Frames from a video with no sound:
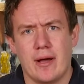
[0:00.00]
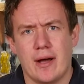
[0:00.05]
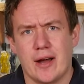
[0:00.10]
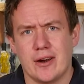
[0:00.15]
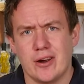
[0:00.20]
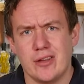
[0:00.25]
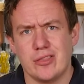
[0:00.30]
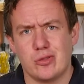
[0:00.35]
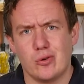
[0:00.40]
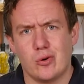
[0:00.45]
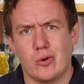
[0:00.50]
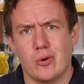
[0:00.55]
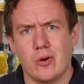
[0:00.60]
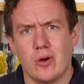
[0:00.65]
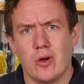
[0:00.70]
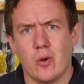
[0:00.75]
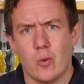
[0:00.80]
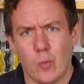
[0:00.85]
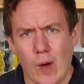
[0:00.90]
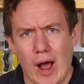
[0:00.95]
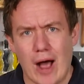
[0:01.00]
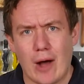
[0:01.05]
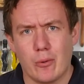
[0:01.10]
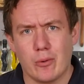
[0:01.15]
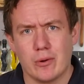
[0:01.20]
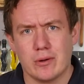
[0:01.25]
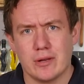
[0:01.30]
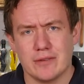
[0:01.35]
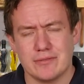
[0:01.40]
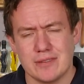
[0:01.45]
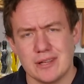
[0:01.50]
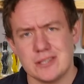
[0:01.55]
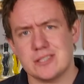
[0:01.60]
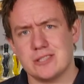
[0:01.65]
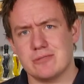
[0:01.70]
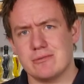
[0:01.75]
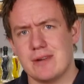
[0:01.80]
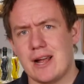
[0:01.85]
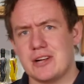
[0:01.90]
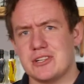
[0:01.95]
And I thought, wow, if that's
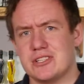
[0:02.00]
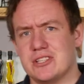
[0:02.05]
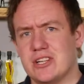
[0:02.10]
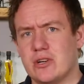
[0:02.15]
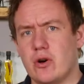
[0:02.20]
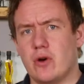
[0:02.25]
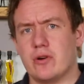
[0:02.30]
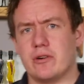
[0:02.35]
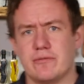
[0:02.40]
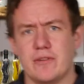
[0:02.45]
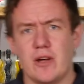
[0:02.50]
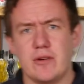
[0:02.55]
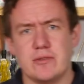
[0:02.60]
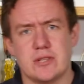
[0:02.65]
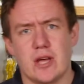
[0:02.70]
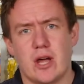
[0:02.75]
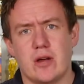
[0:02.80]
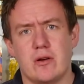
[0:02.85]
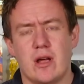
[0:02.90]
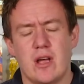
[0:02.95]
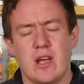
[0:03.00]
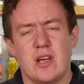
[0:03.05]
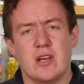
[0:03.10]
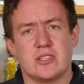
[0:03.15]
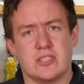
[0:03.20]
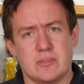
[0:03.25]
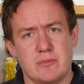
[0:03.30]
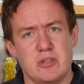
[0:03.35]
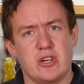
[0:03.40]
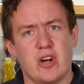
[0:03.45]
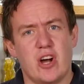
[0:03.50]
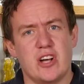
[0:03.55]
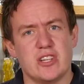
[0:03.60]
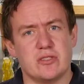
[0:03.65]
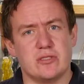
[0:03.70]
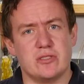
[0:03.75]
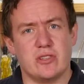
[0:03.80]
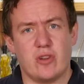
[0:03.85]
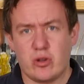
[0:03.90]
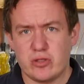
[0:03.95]
the reaction it got on a photo, some of you guys
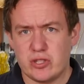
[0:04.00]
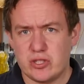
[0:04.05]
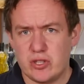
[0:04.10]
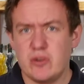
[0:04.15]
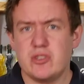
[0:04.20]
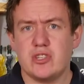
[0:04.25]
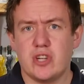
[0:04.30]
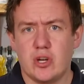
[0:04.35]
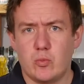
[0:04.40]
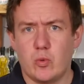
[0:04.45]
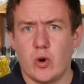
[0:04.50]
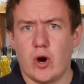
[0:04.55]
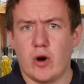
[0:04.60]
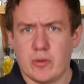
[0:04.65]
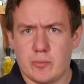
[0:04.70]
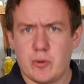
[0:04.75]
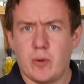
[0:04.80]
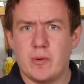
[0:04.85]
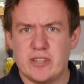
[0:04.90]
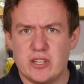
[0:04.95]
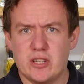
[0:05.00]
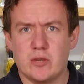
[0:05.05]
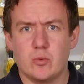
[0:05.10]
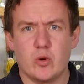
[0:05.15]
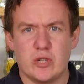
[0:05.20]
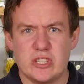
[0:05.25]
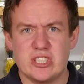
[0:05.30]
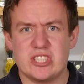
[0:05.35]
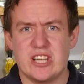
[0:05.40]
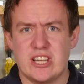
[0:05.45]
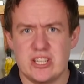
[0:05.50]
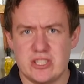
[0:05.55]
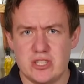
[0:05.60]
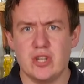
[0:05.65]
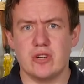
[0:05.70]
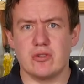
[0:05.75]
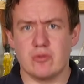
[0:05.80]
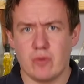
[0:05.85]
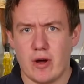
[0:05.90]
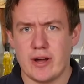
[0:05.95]
on, on the YouTube world are probably going to want to see it
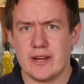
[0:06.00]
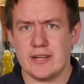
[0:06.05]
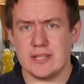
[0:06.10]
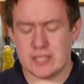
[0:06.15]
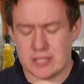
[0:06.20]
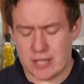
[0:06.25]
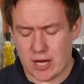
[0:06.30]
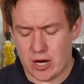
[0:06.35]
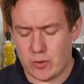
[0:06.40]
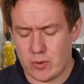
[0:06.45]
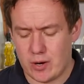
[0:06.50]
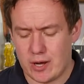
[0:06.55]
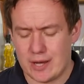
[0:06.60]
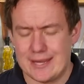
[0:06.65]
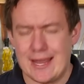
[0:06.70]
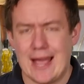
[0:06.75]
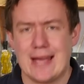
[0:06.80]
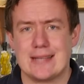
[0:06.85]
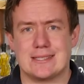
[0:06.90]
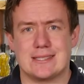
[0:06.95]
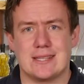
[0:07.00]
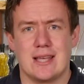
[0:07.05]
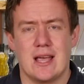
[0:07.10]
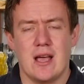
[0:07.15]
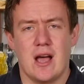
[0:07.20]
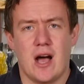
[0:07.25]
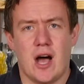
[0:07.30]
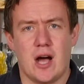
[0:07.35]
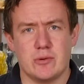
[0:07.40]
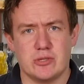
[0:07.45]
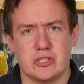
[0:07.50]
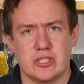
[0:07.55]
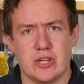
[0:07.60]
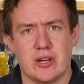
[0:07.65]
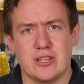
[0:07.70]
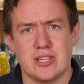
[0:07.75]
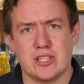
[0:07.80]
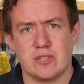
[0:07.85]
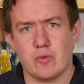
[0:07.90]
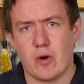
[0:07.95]
too, right? So uh, yes, I will show
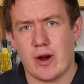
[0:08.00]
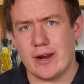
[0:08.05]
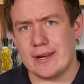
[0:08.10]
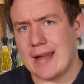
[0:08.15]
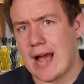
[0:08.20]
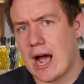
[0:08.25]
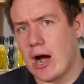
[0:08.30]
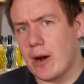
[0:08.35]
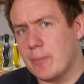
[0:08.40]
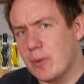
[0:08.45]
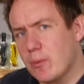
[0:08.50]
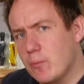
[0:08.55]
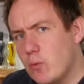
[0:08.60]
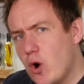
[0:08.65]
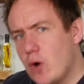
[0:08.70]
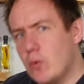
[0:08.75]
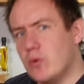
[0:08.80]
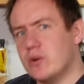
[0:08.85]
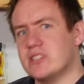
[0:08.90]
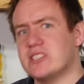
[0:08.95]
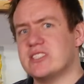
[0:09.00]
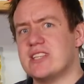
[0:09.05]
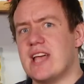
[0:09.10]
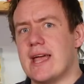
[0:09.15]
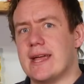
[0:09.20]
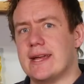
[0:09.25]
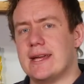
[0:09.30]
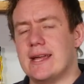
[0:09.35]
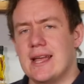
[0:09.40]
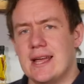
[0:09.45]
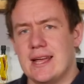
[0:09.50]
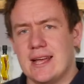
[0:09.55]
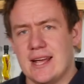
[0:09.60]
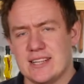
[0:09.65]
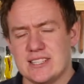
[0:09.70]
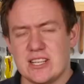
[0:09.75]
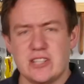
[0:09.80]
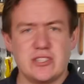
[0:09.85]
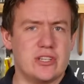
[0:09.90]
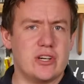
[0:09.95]
you this right now. But what I want to say
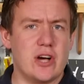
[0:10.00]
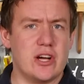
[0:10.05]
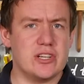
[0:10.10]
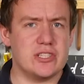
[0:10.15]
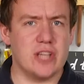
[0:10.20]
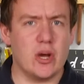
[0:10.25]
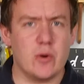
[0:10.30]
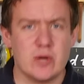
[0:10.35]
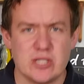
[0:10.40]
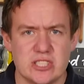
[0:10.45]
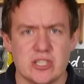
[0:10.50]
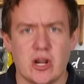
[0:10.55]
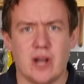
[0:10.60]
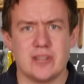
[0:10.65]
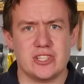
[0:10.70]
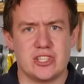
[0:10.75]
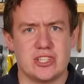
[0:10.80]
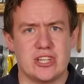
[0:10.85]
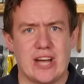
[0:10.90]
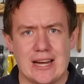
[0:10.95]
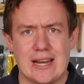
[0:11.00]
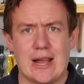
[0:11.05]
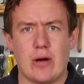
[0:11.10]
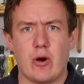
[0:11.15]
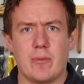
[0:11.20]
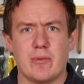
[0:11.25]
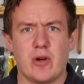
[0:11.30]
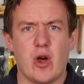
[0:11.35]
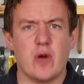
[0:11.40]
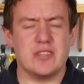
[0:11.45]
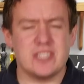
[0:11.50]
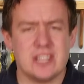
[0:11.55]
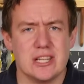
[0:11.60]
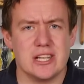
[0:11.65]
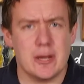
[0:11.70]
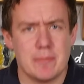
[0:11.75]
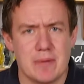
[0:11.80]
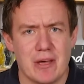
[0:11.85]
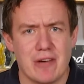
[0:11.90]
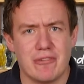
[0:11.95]
is, as you guys know, I started this channel out on my own as a
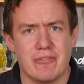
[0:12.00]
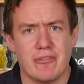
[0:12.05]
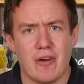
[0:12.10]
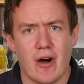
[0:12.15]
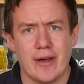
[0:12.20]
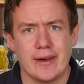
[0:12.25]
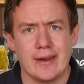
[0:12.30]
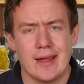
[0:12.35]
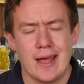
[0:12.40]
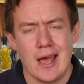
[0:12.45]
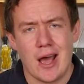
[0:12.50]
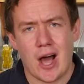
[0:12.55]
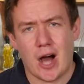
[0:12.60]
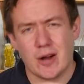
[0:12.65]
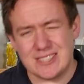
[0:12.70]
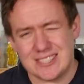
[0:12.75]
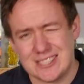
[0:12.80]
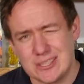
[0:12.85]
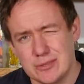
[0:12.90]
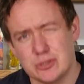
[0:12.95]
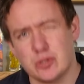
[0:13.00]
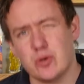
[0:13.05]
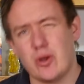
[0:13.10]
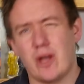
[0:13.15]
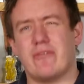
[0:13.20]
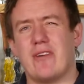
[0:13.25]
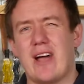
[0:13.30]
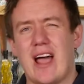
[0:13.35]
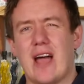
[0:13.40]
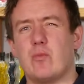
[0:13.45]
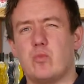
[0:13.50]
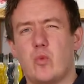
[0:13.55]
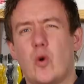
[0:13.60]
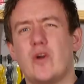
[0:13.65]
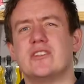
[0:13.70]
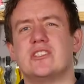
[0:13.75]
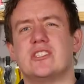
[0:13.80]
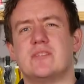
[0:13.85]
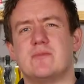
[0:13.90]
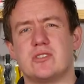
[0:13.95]
little bit of fun. I'd still do it if I had
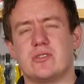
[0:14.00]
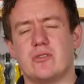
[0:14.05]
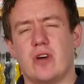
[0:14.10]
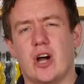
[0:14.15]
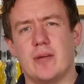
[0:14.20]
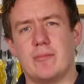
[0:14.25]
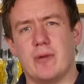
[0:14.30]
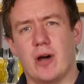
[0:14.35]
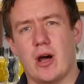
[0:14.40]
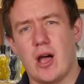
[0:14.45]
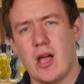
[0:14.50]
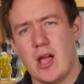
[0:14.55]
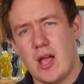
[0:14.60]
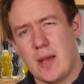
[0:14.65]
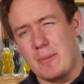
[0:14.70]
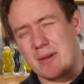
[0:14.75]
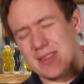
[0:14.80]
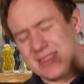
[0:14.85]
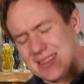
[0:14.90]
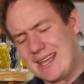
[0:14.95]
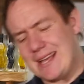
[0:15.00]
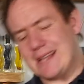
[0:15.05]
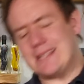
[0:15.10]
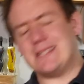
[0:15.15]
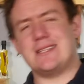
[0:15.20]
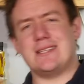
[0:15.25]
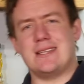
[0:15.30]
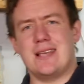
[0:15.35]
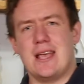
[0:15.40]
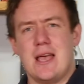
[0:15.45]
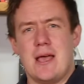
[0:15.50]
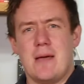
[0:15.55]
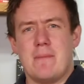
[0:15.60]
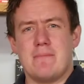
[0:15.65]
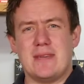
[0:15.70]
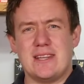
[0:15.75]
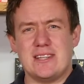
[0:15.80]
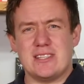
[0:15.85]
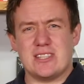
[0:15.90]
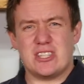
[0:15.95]
one subscriber. But this
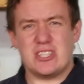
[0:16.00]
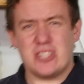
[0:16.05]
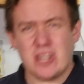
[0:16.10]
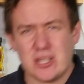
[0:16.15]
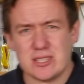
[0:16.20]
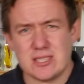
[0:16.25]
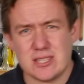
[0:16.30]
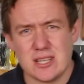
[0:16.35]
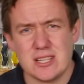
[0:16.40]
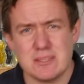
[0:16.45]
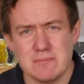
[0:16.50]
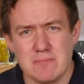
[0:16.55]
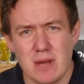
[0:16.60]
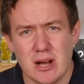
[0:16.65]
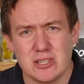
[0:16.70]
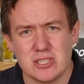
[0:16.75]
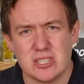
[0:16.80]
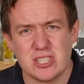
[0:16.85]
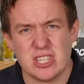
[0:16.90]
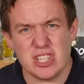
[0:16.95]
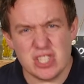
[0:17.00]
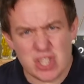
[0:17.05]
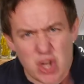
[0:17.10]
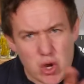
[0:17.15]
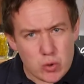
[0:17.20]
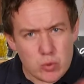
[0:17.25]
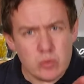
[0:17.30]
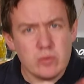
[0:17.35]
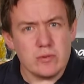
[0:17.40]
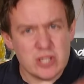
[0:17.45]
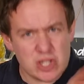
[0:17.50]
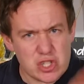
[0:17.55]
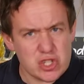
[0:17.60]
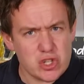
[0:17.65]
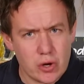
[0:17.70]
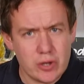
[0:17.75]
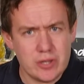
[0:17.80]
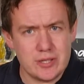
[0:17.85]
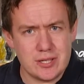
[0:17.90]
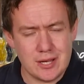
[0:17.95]
means just as much to you, it
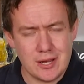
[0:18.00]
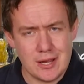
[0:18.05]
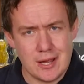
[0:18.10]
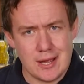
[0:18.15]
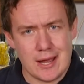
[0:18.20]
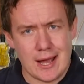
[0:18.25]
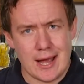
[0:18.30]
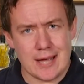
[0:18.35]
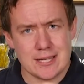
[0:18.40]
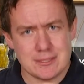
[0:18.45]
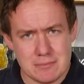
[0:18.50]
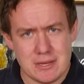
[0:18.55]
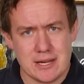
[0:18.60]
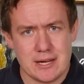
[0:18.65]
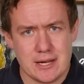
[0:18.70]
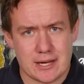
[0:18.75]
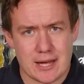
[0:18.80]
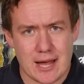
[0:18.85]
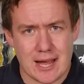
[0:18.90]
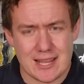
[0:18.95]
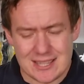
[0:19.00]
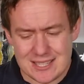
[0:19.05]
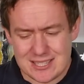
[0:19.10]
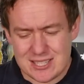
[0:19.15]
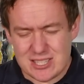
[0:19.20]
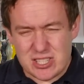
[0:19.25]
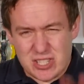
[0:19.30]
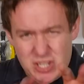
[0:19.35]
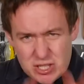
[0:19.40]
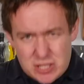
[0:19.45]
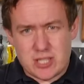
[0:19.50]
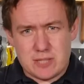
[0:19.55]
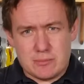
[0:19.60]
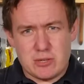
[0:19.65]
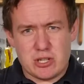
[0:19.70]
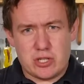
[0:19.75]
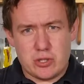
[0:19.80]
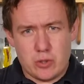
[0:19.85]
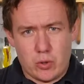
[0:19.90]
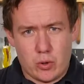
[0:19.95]
should, as me, okay? This is just as
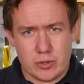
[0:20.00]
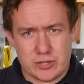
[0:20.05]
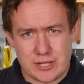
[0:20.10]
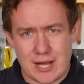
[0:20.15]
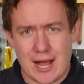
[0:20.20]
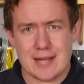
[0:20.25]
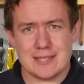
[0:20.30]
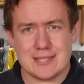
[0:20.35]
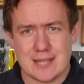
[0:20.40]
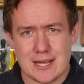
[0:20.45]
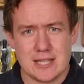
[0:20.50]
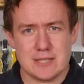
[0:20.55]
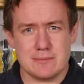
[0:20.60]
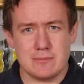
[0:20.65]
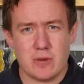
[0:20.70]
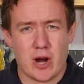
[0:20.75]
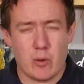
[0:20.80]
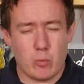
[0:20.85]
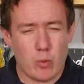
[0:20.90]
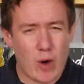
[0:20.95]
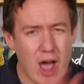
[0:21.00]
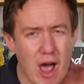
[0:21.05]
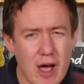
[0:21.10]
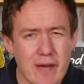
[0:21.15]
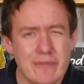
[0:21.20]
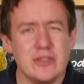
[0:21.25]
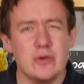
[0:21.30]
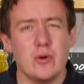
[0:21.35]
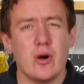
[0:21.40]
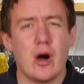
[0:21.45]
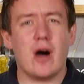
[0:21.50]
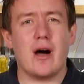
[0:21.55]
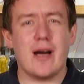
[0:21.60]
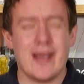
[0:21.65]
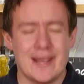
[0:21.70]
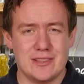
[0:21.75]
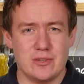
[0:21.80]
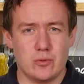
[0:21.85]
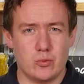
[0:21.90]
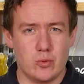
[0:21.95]
much yours as it is mine. Wherever you are
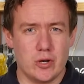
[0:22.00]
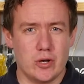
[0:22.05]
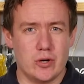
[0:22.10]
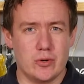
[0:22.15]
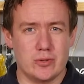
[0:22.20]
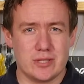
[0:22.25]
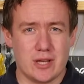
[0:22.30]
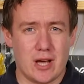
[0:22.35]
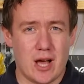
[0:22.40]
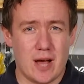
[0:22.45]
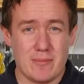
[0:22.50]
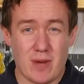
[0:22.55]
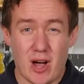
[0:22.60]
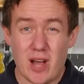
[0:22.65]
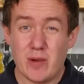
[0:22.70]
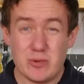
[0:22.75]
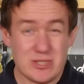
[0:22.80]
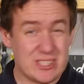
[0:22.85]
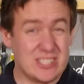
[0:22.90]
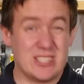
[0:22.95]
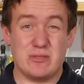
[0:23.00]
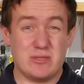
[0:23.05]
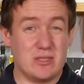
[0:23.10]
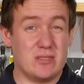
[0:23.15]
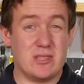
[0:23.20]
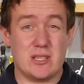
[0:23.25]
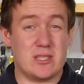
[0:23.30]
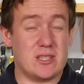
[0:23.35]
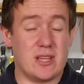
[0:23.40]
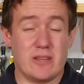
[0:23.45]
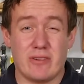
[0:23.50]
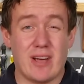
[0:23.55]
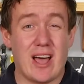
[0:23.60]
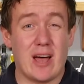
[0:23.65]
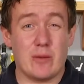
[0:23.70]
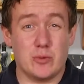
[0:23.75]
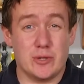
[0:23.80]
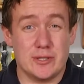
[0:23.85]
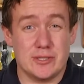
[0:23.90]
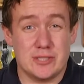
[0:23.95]
in the world, um, I would still do this if I
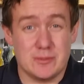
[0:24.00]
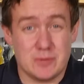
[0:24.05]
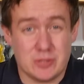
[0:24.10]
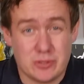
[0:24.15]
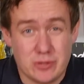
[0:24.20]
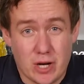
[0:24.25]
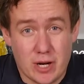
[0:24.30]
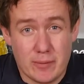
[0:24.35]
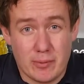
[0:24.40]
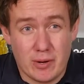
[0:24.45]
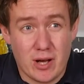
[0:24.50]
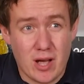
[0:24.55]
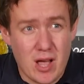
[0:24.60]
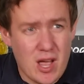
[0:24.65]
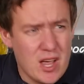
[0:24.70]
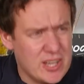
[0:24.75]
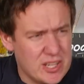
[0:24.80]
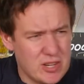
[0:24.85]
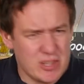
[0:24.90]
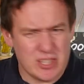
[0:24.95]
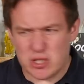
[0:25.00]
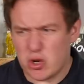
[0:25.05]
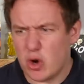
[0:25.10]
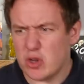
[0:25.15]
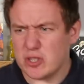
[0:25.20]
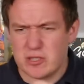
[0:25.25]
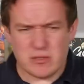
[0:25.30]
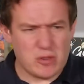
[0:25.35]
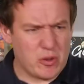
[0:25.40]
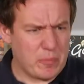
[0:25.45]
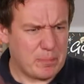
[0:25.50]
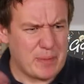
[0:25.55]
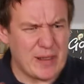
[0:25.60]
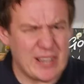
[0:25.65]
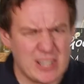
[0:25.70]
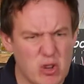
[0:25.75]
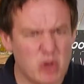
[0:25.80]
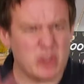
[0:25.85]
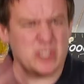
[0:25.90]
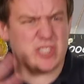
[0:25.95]
had one subscriber. You know, it's got
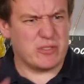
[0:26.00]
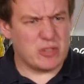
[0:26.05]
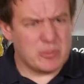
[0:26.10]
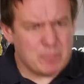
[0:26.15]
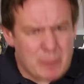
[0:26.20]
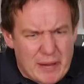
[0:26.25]
big, lots of